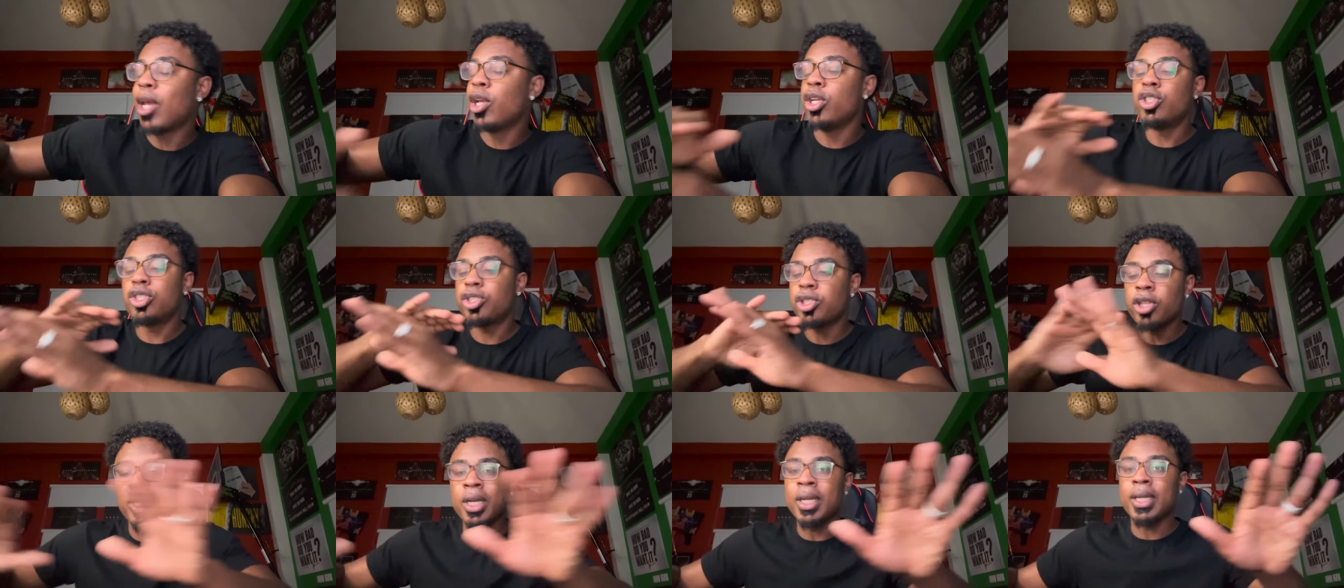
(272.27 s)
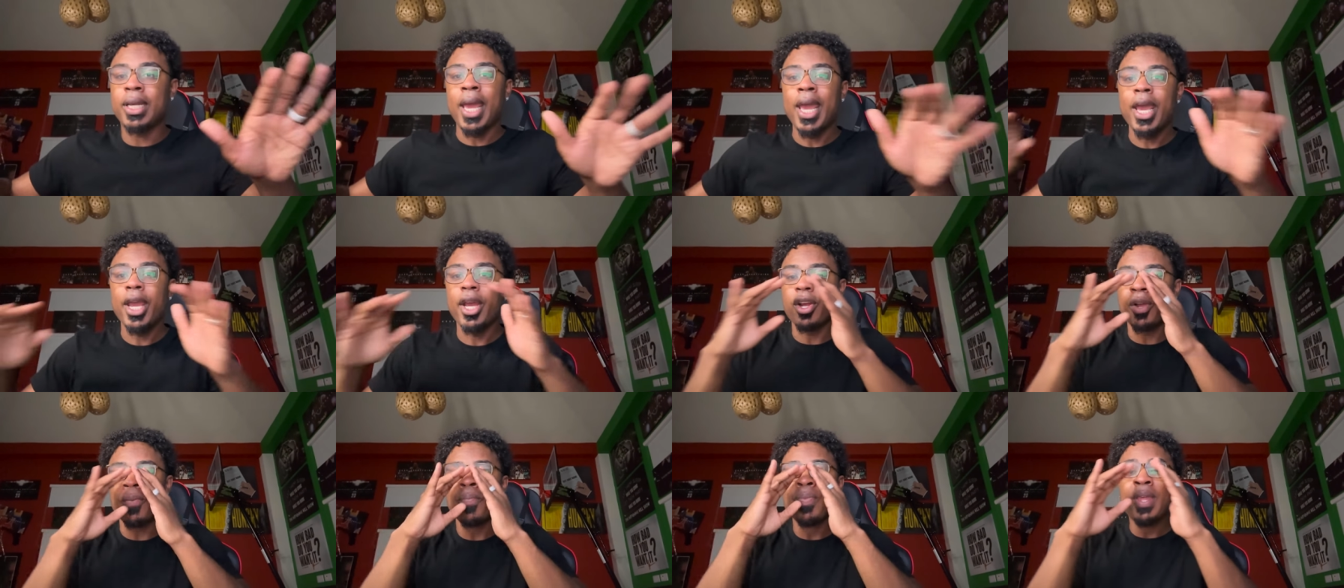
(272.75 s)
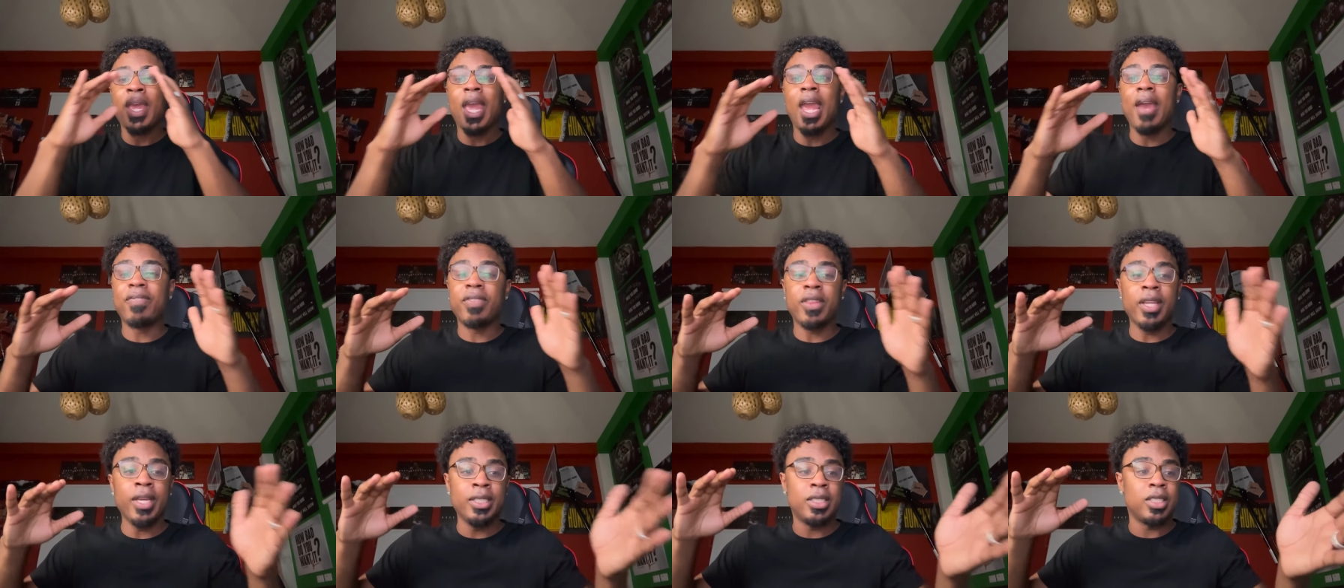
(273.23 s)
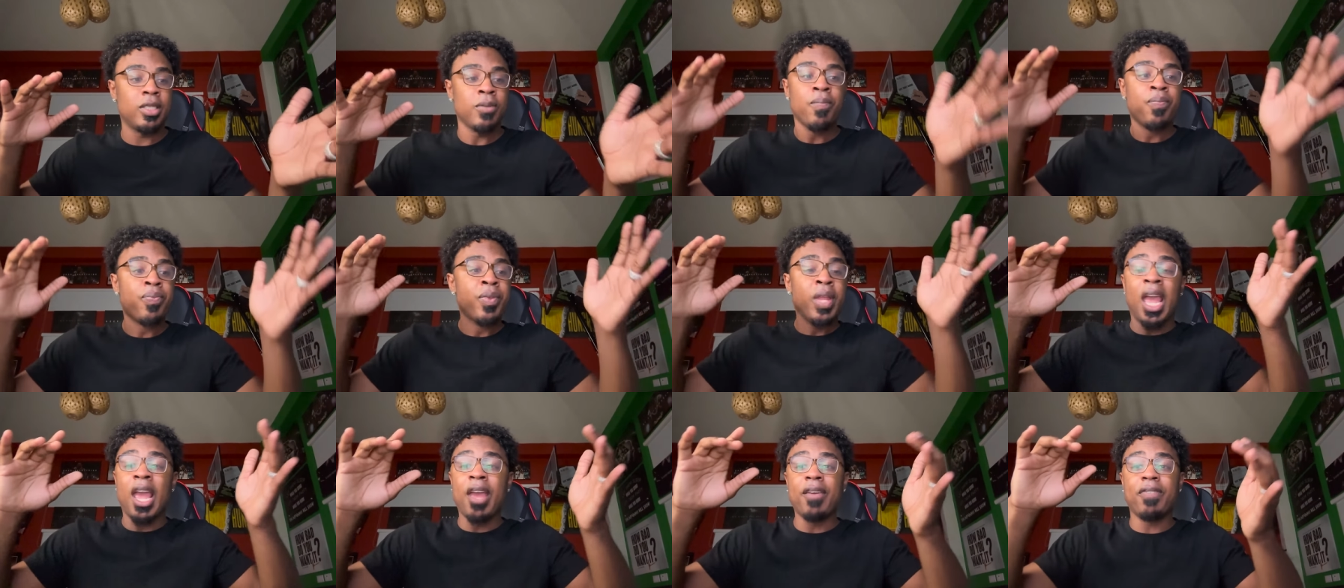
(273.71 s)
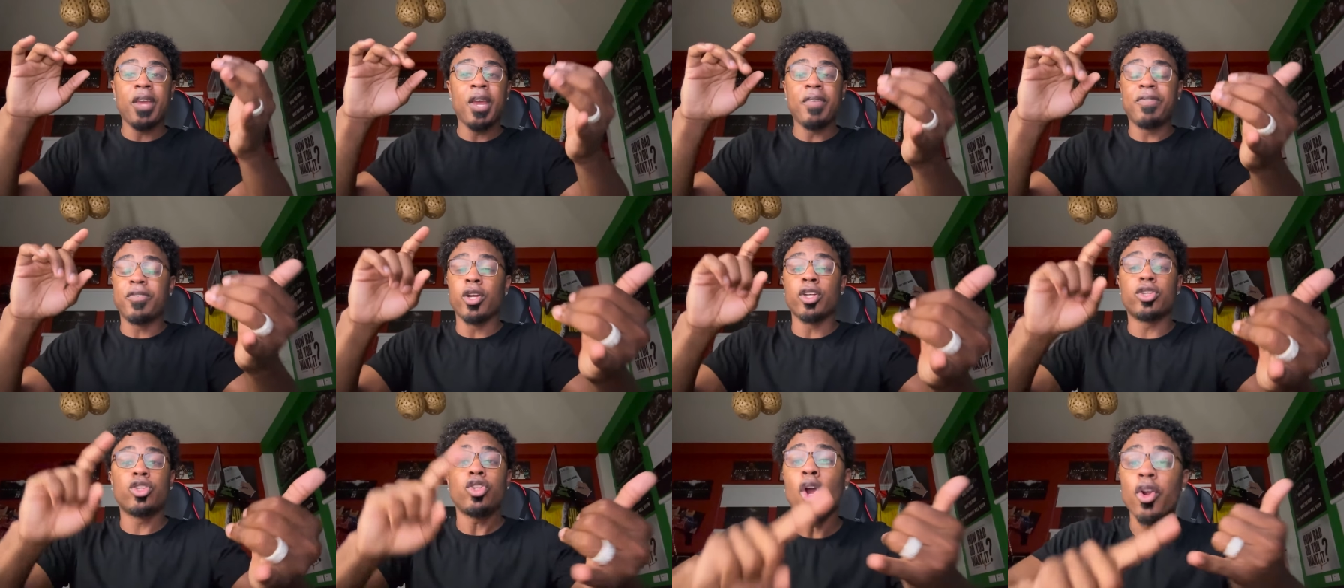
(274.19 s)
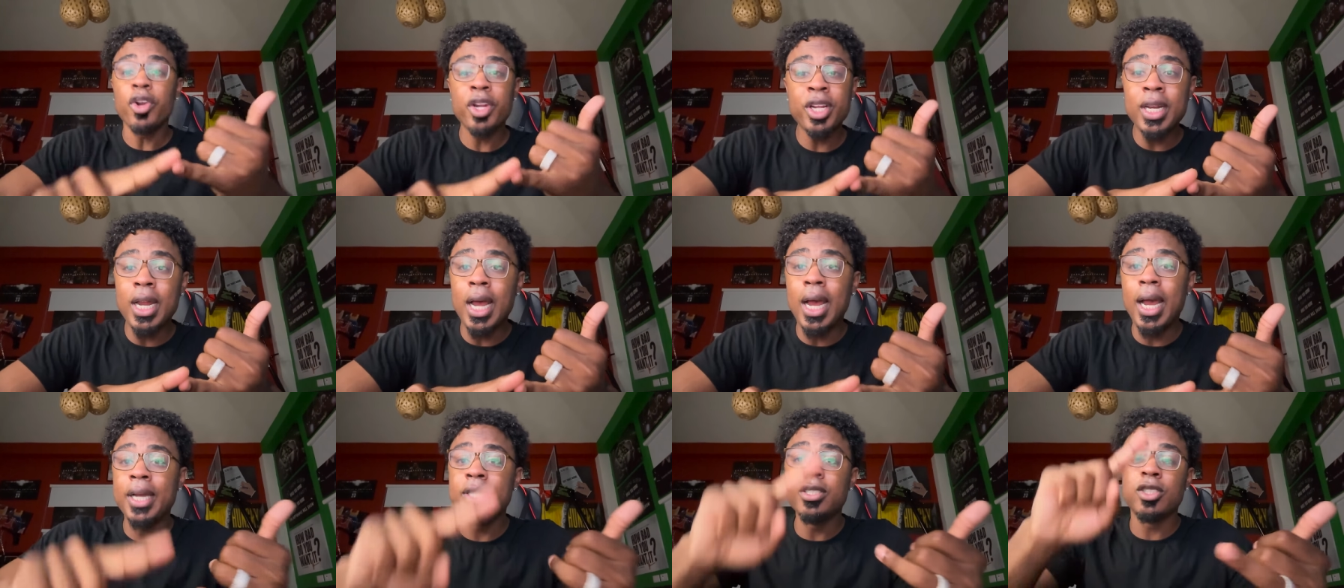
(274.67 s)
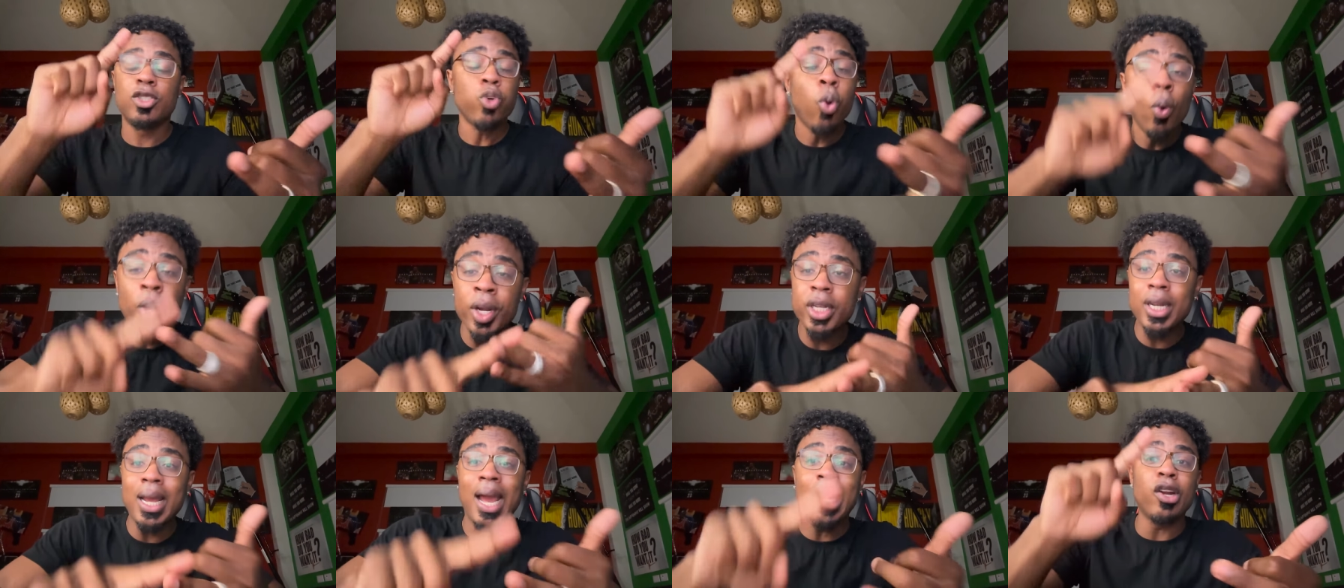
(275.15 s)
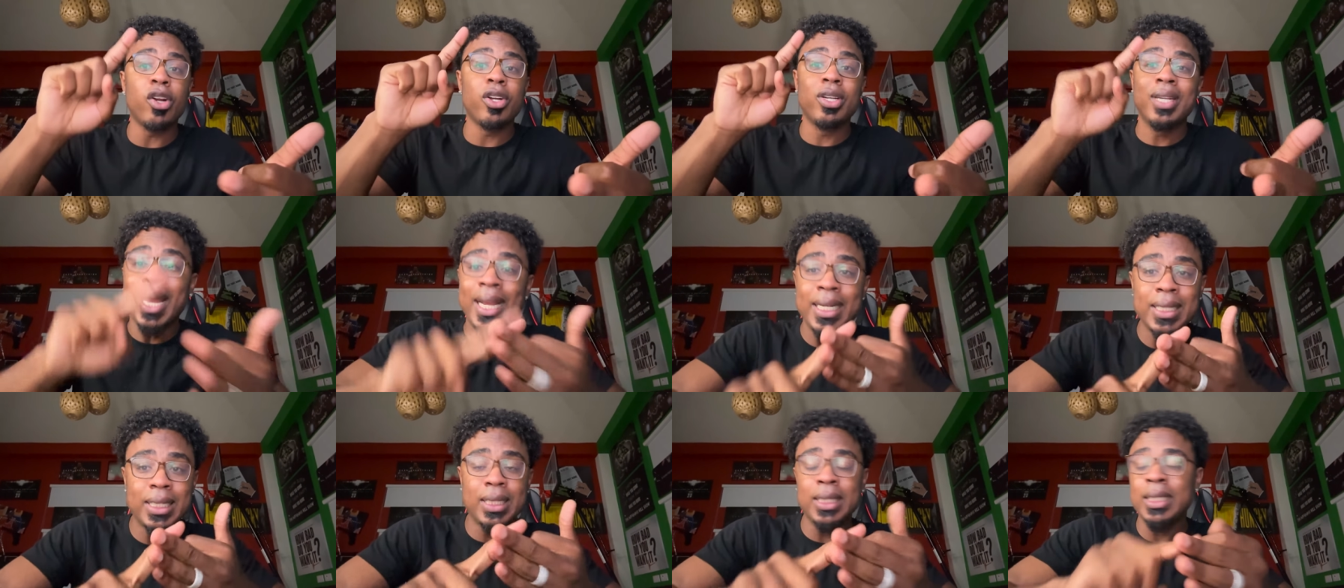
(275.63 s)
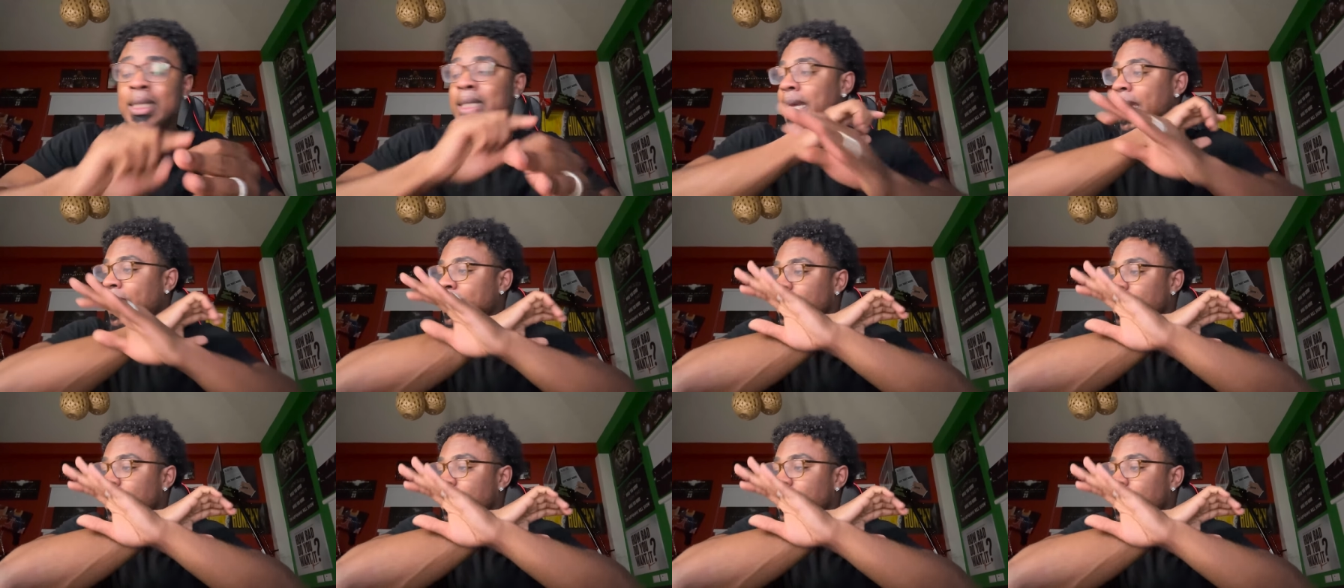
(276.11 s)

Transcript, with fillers: you shouldn't care if this if, if you're 39, 29, or 19,